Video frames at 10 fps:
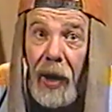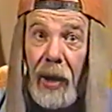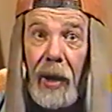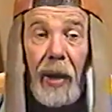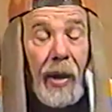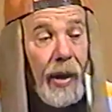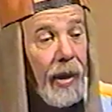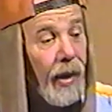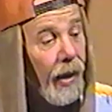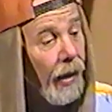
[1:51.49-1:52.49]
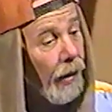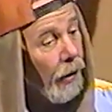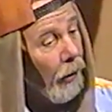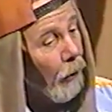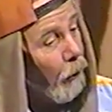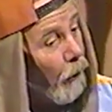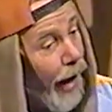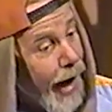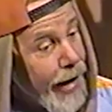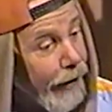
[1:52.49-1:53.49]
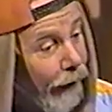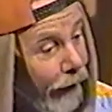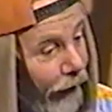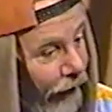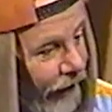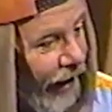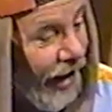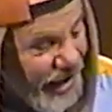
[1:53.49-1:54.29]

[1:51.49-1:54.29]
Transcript: Right, Herc.